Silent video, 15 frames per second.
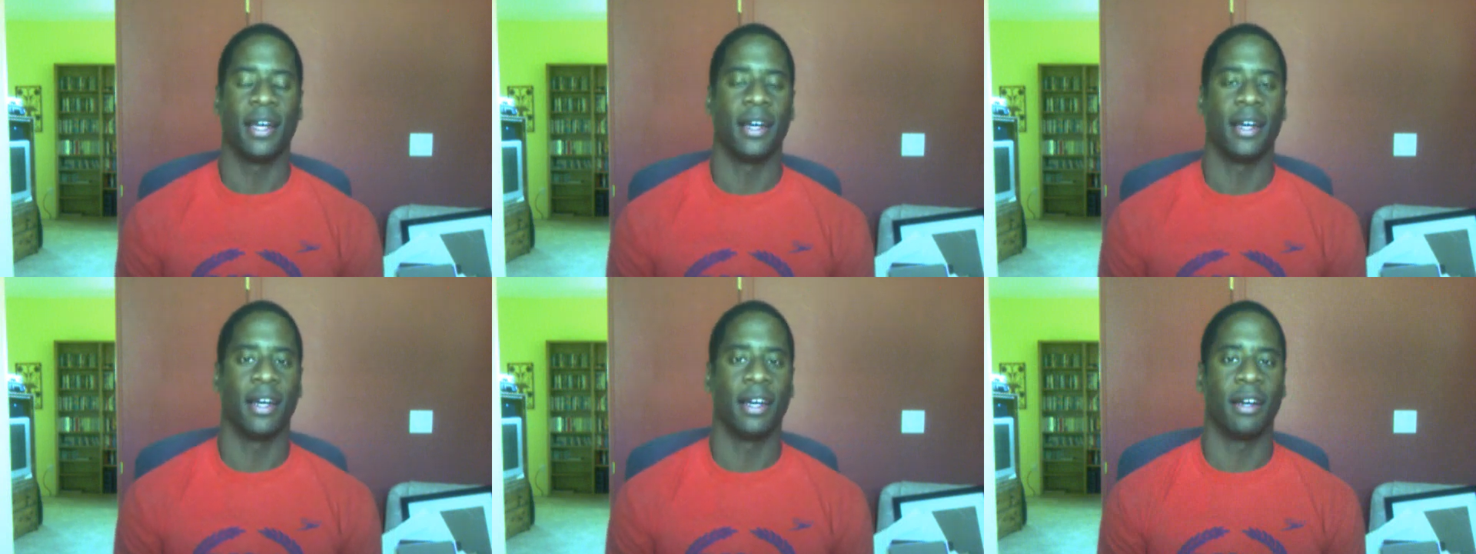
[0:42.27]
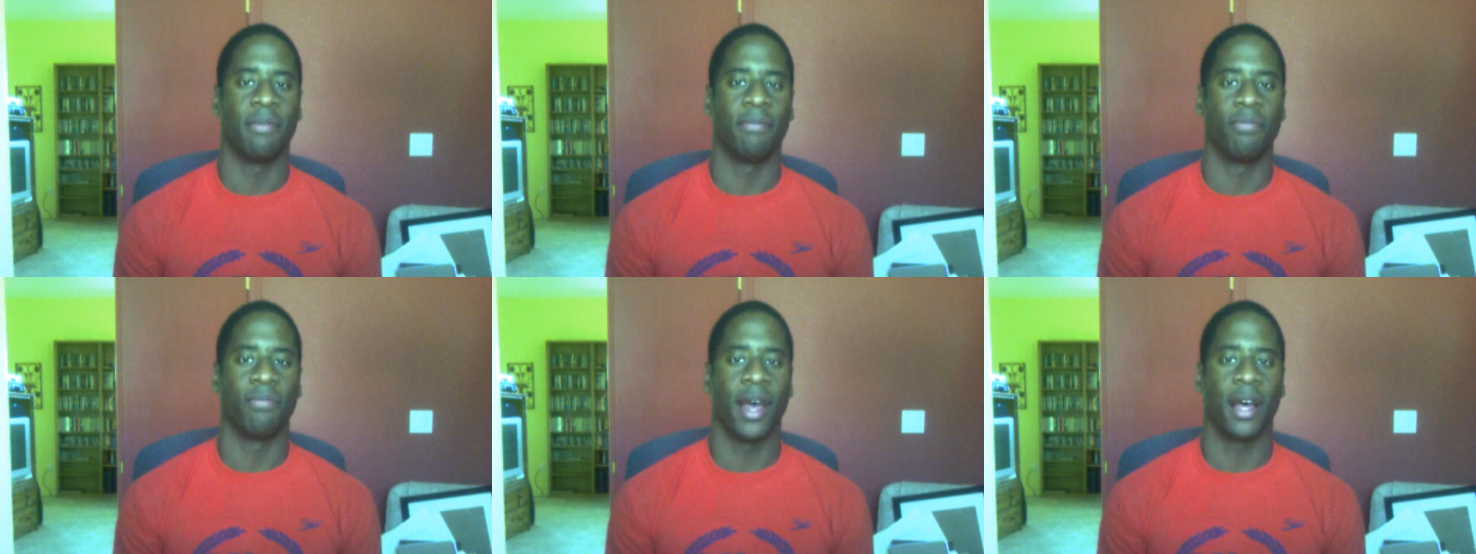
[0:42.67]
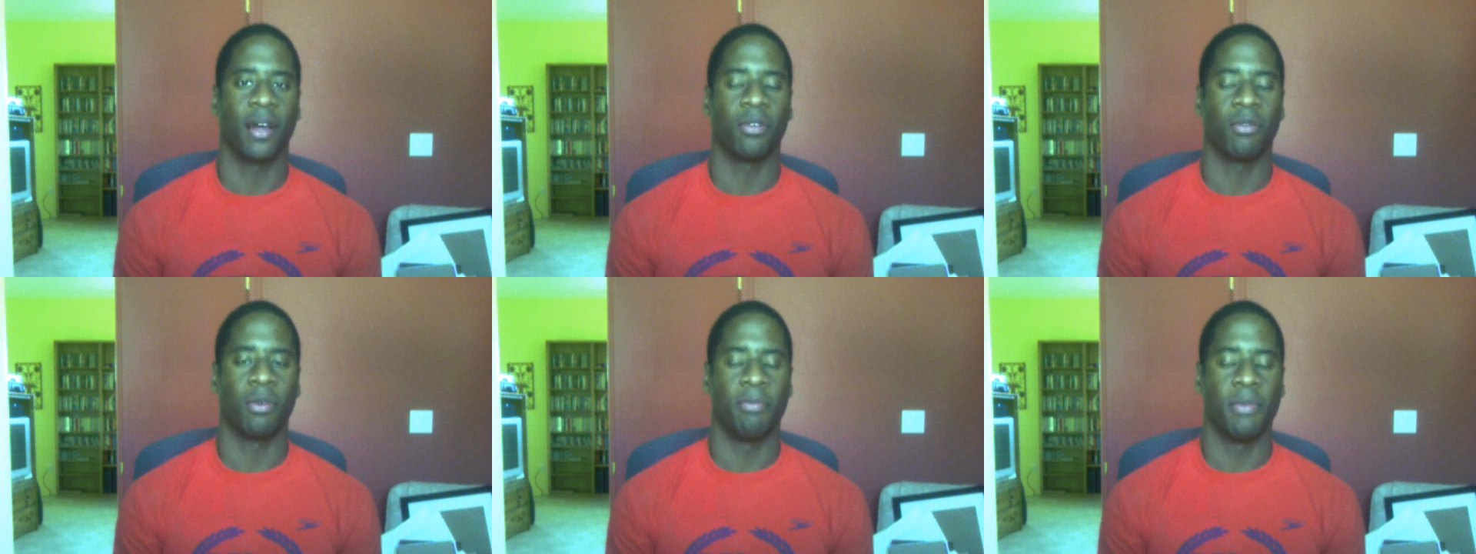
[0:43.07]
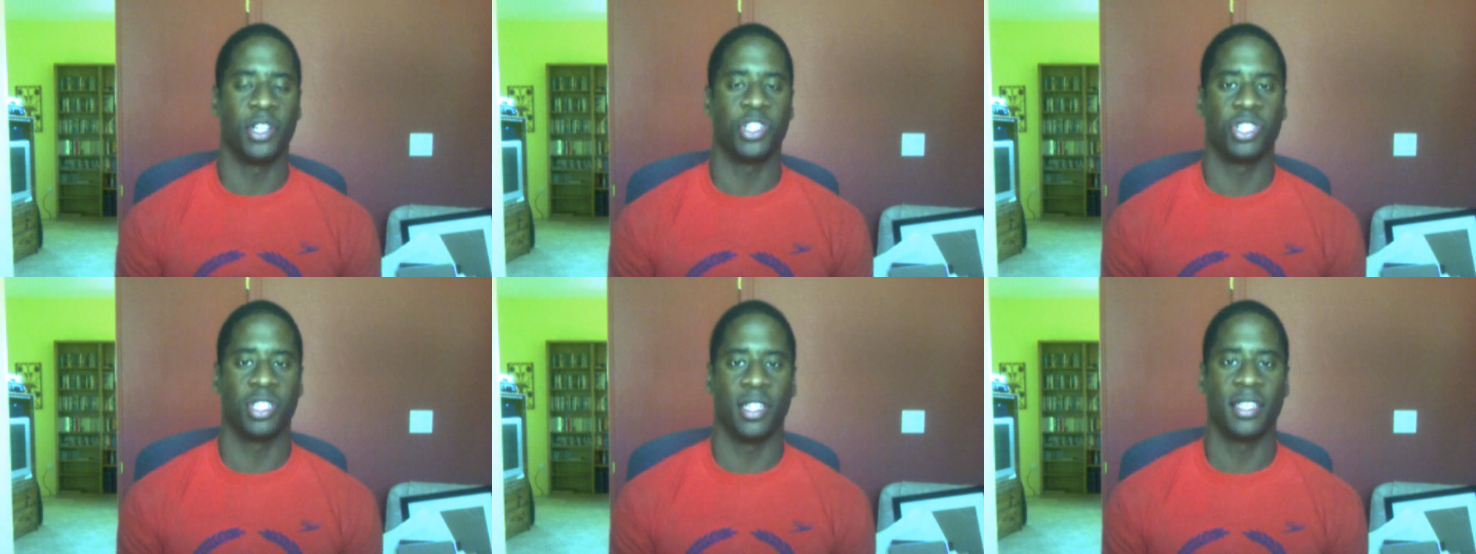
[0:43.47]
I'll
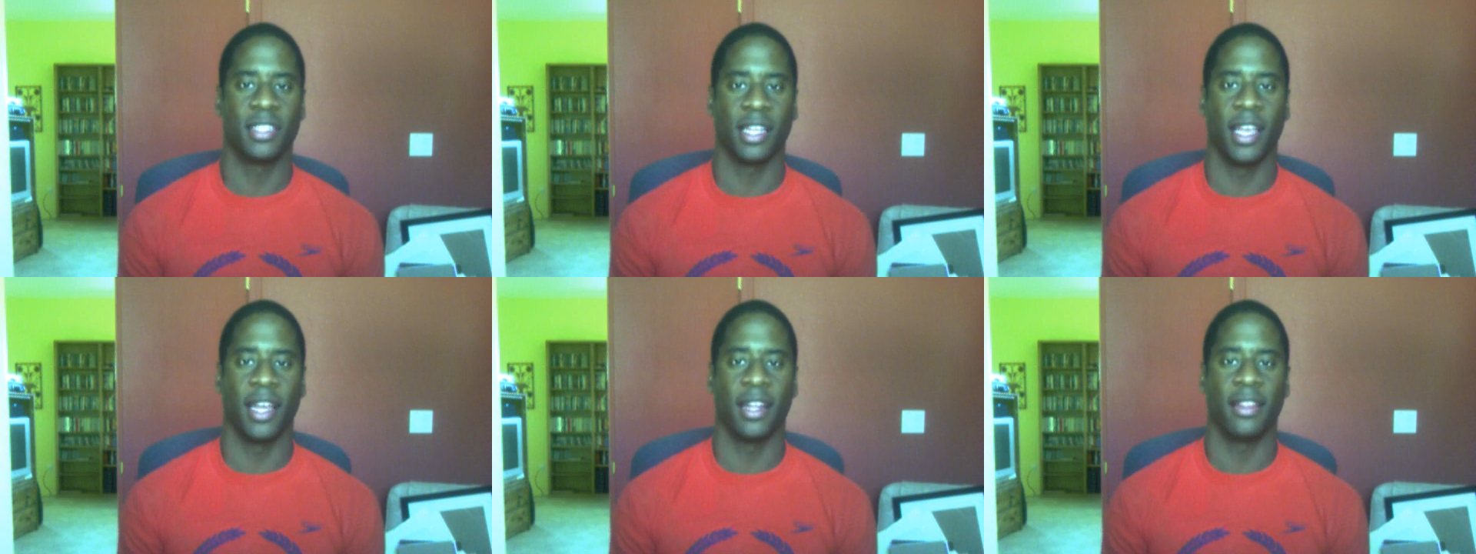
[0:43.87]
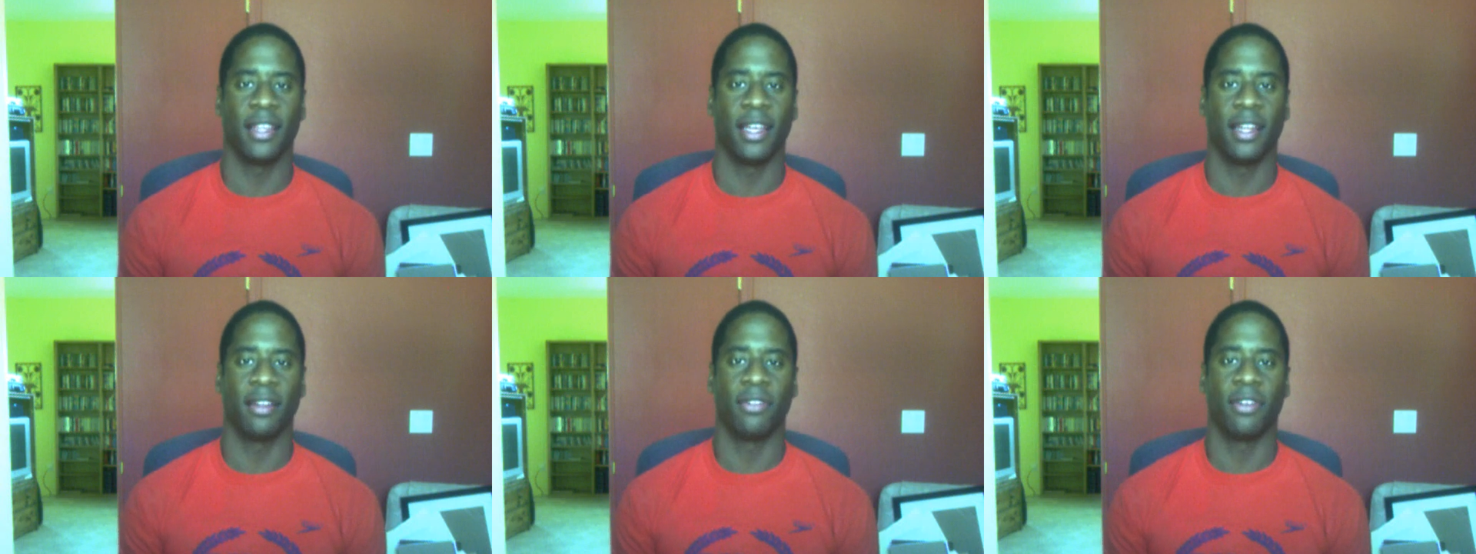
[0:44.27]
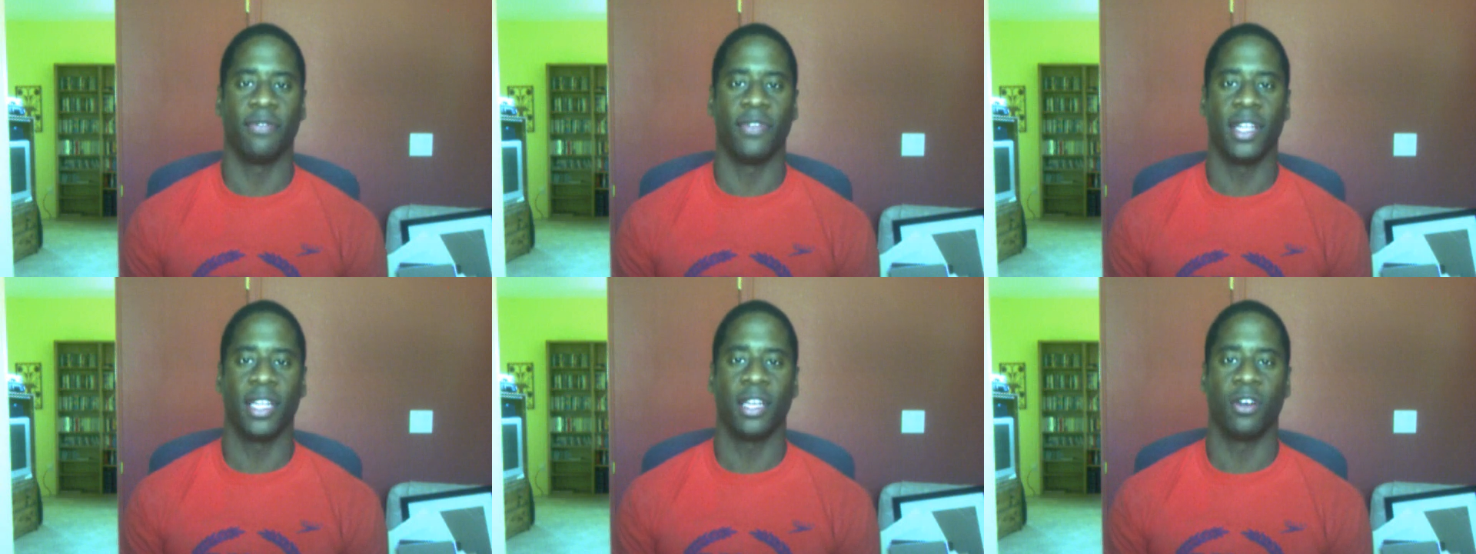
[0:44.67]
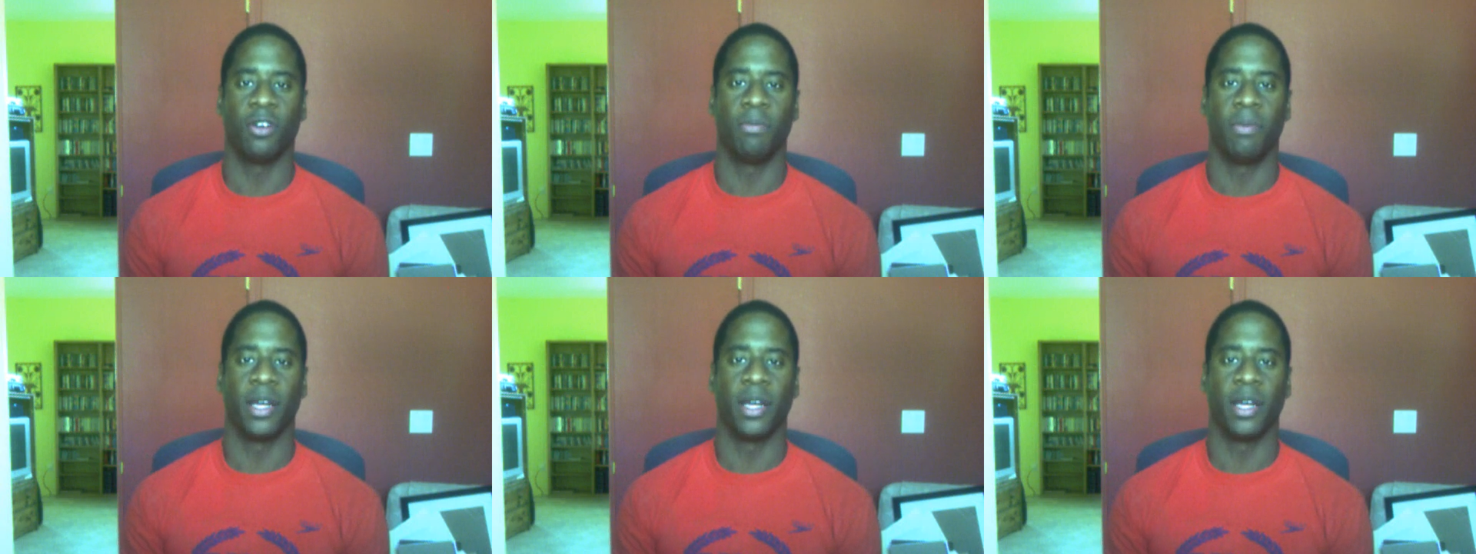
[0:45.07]
mention this again at the end of the video,